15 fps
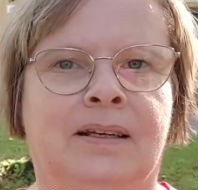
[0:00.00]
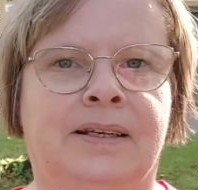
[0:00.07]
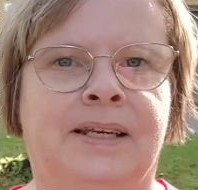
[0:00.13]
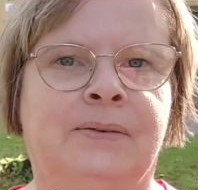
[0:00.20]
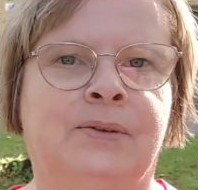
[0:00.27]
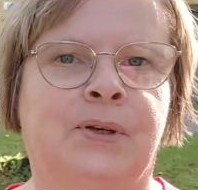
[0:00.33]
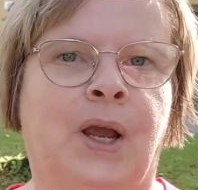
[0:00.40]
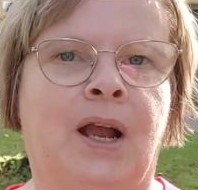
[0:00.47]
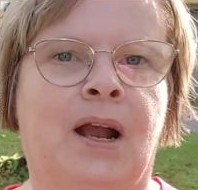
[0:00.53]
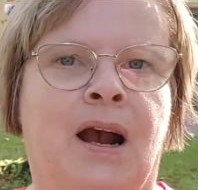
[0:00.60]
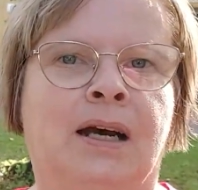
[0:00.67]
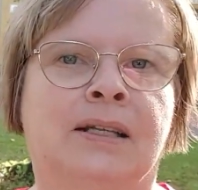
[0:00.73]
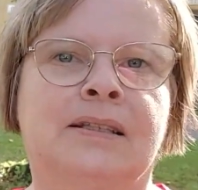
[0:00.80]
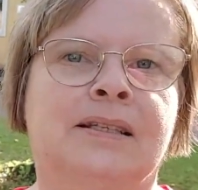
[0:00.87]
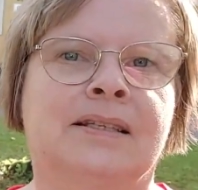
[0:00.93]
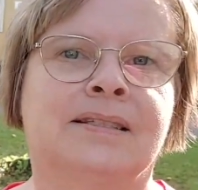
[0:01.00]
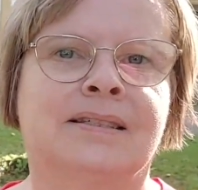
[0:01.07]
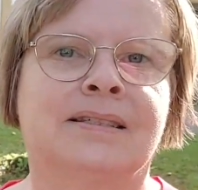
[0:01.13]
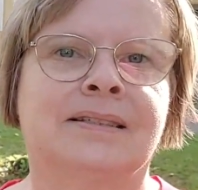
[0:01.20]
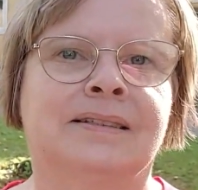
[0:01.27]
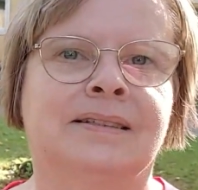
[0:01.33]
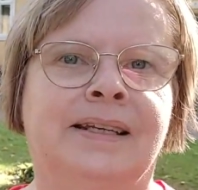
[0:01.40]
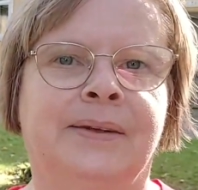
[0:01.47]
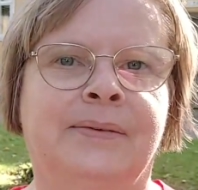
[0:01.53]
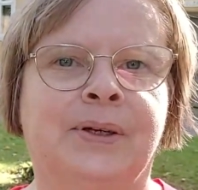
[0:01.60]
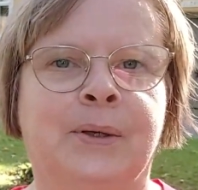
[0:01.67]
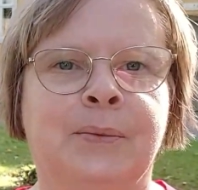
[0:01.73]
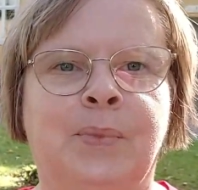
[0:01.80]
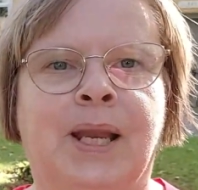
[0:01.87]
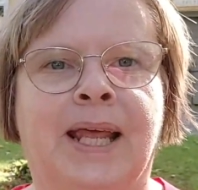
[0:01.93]
Different cuts,
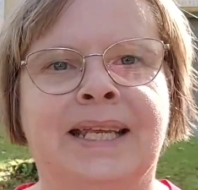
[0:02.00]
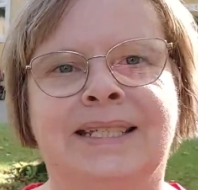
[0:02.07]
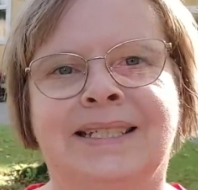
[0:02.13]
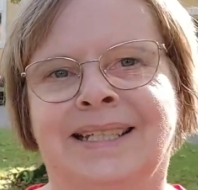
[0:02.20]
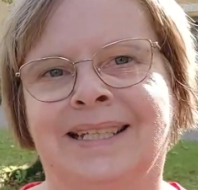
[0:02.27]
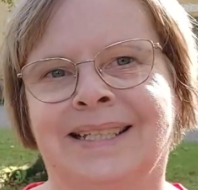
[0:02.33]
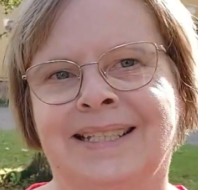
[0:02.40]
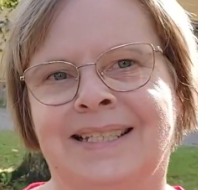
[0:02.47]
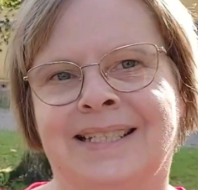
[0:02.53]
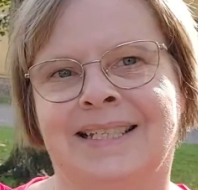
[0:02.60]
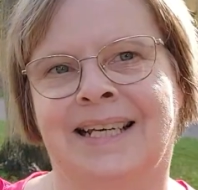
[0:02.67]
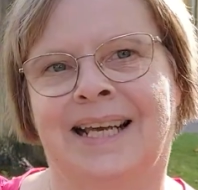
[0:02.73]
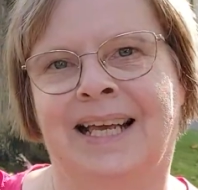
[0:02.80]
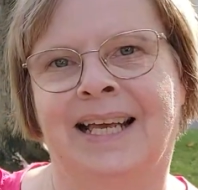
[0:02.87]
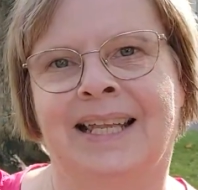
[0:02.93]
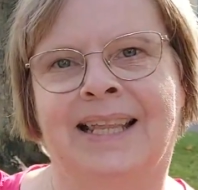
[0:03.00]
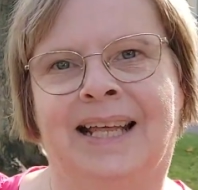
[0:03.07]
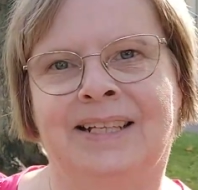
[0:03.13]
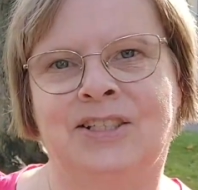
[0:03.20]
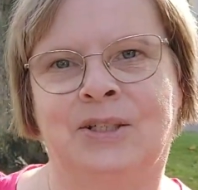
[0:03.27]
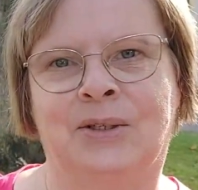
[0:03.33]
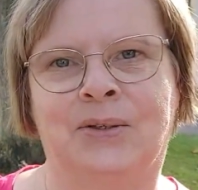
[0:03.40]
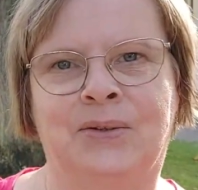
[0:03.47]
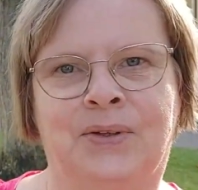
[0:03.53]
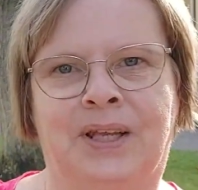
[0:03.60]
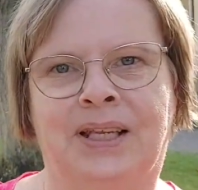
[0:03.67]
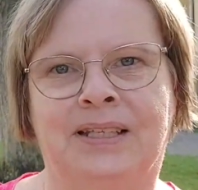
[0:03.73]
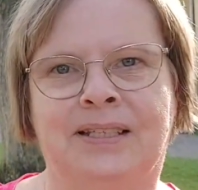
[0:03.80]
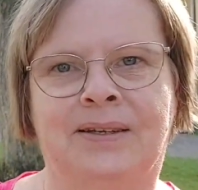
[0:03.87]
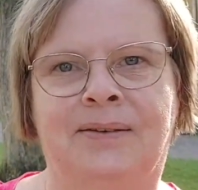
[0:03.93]
different places, that sort of
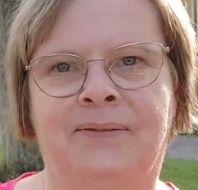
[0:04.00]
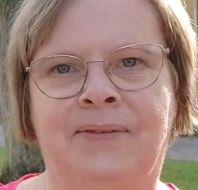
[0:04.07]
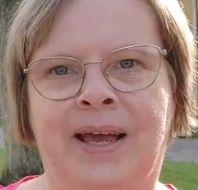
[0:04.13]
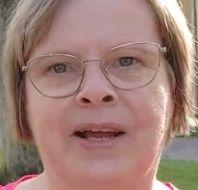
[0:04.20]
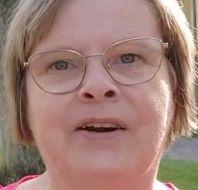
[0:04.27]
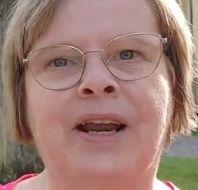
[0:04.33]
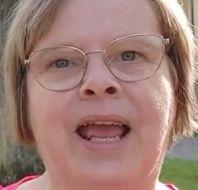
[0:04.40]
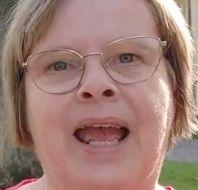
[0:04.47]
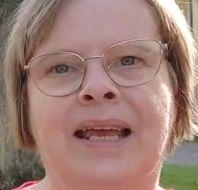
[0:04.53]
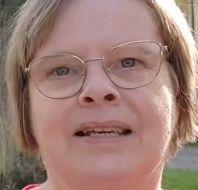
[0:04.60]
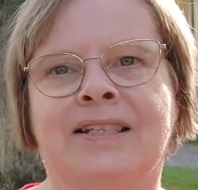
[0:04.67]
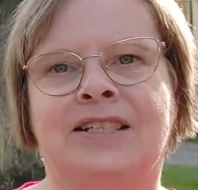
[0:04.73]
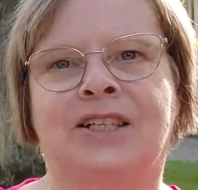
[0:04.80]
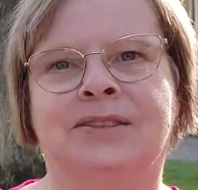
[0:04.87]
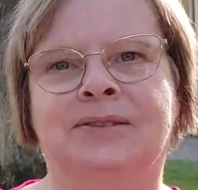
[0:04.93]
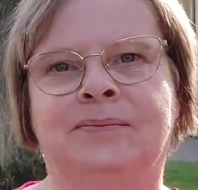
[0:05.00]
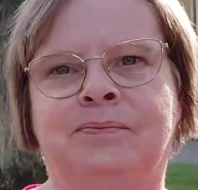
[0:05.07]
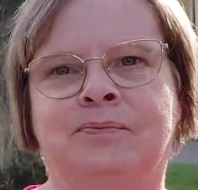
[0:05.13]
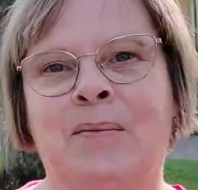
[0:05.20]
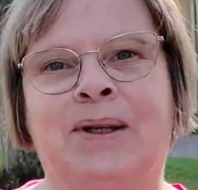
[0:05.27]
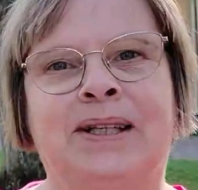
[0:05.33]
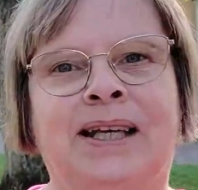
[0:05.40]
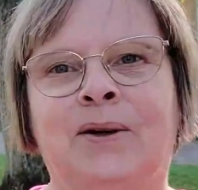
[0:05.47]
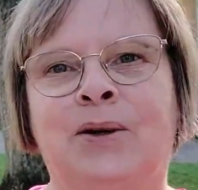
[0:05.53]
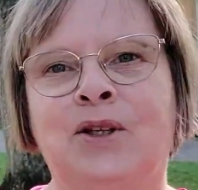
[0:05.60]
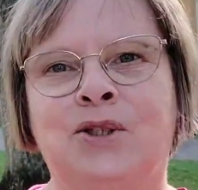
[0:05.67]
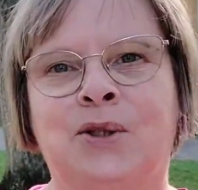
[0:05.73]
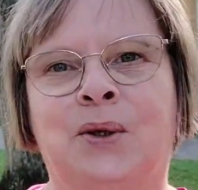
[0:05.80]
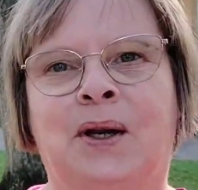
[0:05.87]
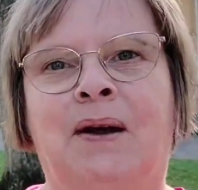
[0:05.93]
things, variation. But I
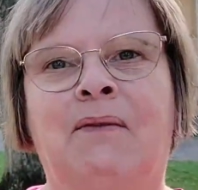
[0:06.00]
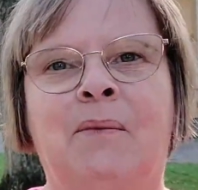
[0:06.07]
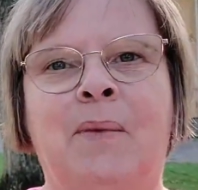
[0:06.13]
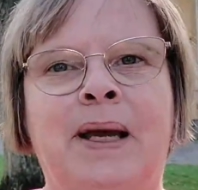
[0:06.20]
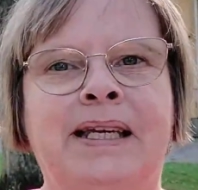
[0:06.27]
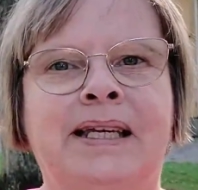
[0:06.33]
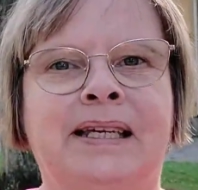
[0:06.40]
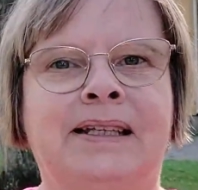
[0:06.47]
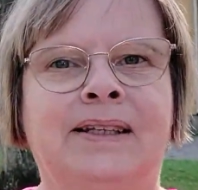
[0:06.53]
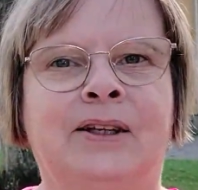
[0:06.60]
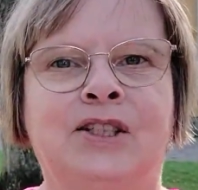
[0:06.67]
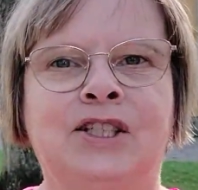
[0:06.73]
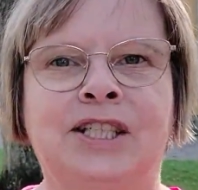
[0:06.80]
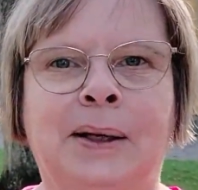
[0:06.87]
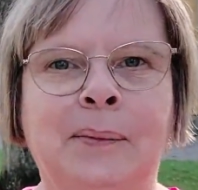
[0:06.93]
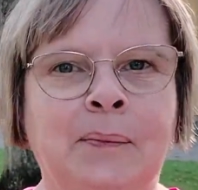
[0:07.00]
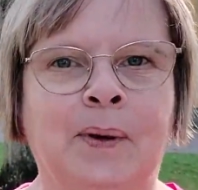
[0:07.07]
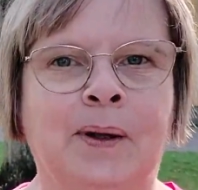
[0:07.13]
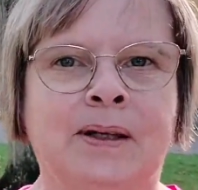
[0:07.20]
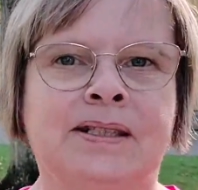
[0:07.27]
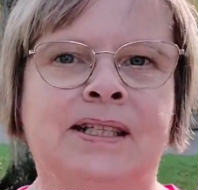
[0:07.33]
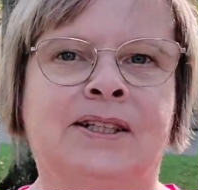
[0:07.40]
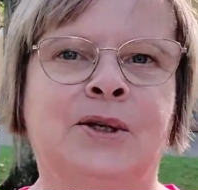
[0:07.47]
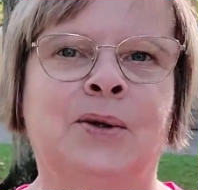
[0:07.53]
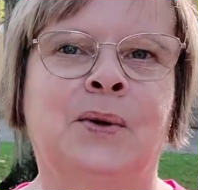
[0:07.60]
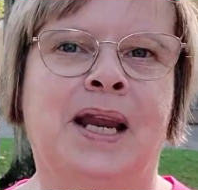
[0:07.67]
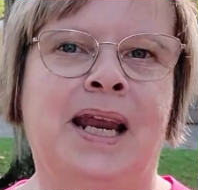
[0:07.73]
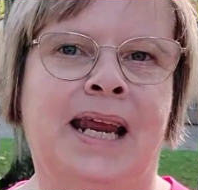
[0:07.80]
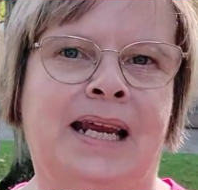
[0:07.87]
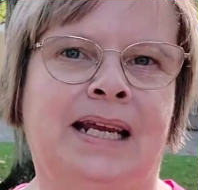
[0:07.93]
also love making the samples that you
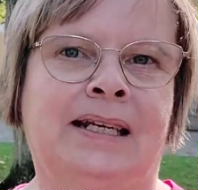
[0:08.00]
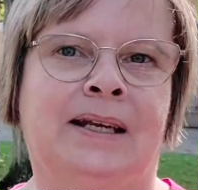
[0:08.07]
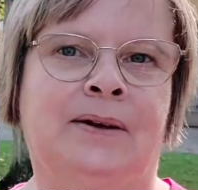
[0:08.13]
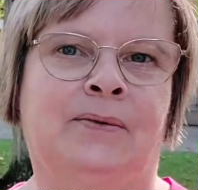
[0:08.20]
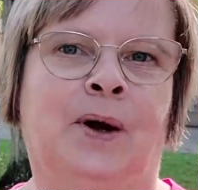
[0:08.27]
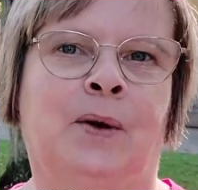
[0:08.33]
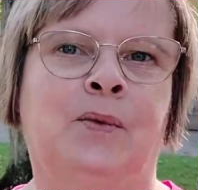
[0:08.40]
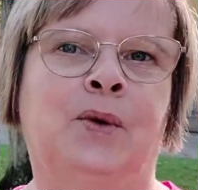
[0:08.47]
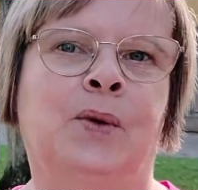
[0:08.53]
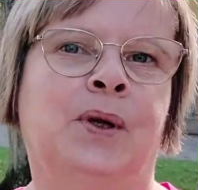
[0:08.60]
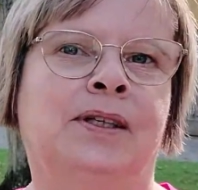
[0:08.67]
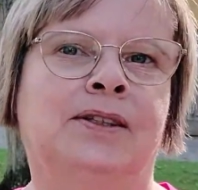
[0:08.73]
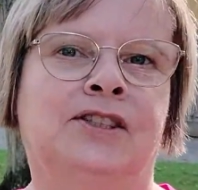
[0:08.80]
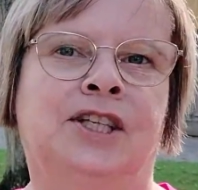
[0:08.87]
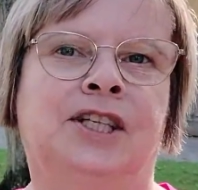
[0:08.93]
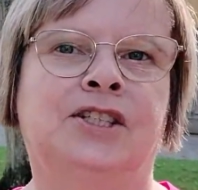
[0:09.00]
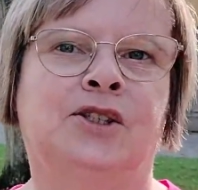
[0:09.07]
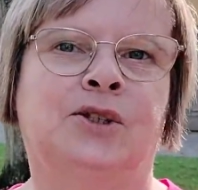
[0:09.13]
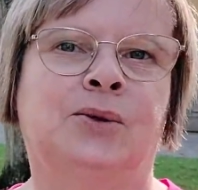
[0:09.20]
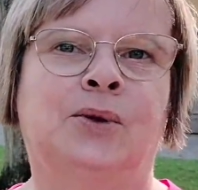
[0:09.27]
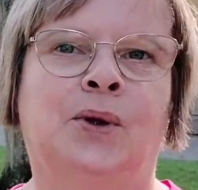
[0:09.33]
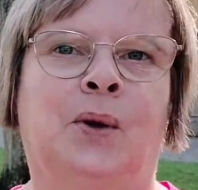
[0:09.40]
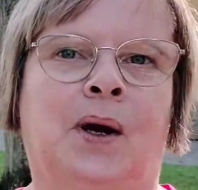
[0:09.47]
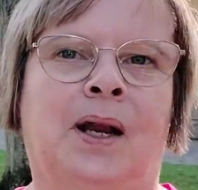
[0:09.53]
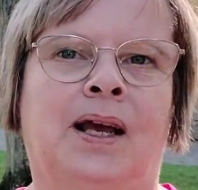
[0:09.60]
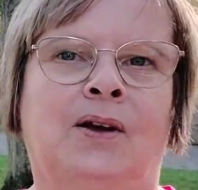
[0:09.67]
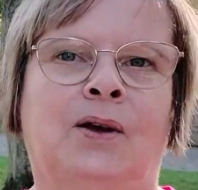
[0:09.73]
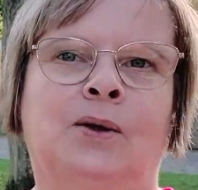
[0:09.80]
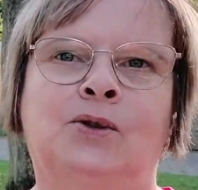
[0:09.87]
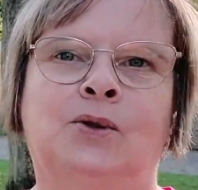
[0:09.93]
need if I'm doing a stitch
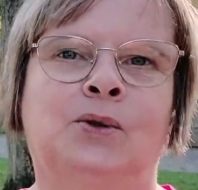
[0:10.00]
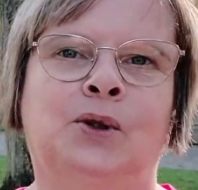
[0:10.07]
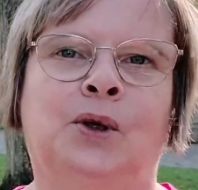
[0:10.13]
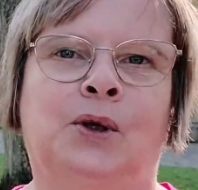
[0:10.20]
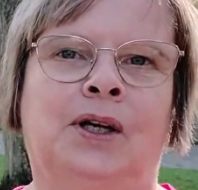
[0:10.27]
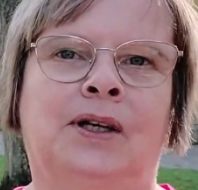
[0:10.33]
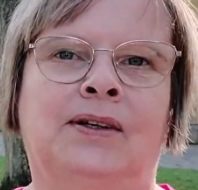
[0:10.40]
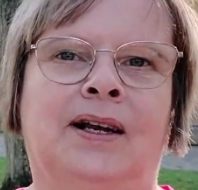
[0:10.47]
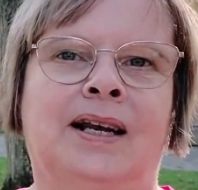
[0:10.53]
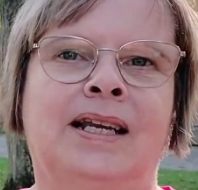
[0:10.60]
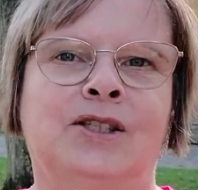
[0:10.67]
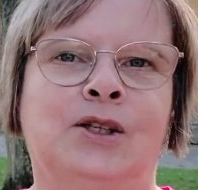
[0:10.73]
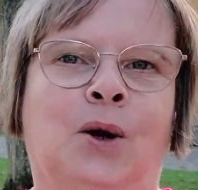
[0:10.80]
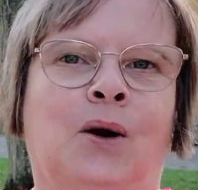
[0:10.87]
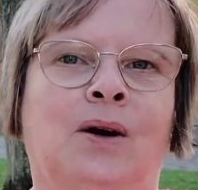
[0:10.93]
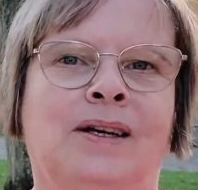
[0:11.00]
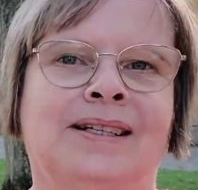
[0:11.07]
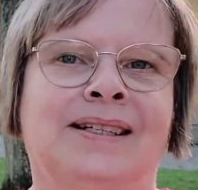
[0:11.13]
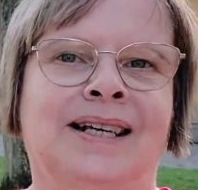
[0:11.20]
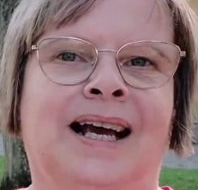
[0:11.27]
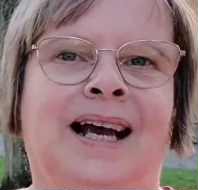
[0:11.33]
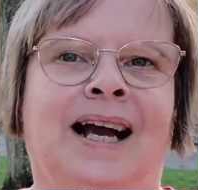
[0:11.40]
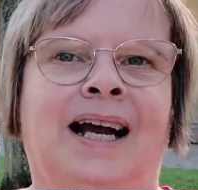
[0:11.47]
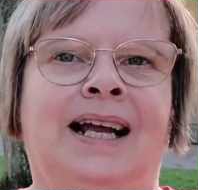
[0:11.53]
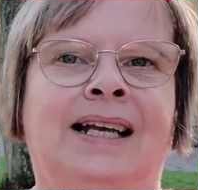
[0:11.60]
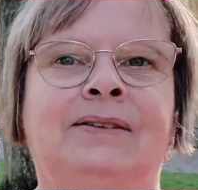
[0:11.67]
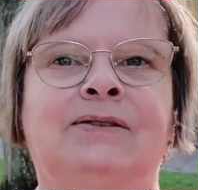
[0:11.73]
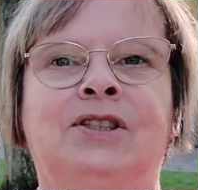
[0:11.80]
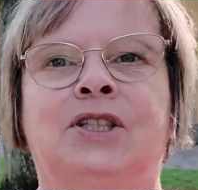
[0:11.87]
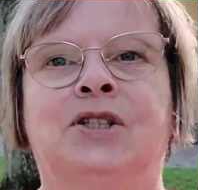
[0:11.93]
tutorial or tutorial of any sort. I
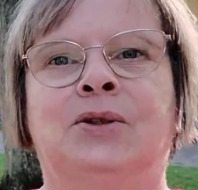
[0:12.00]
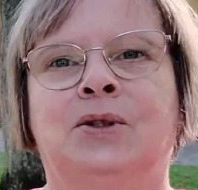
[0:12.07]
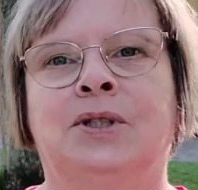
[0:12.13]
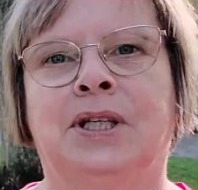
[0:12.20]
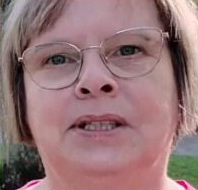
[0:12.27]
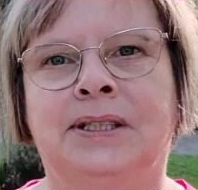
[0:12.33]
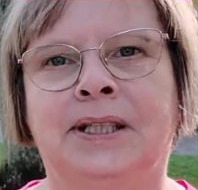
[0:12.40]
love just to sit